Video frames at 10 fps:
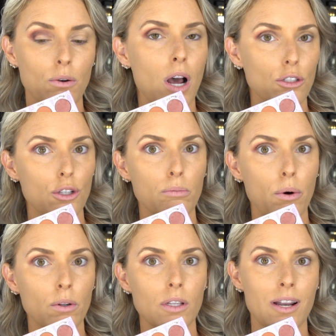not too
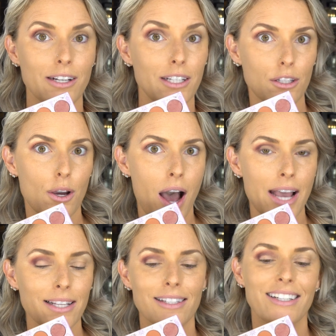bold, not disco
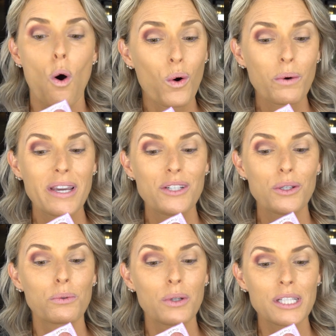eyes, or we could
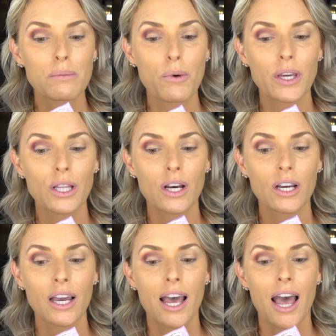do a really smoky look
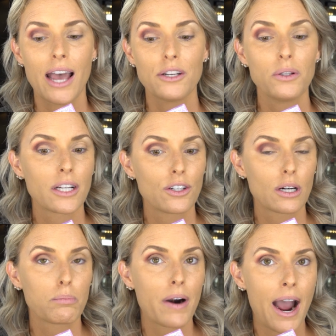and do like a
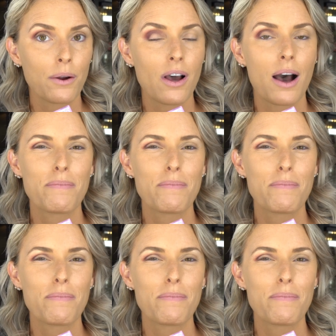dark brown.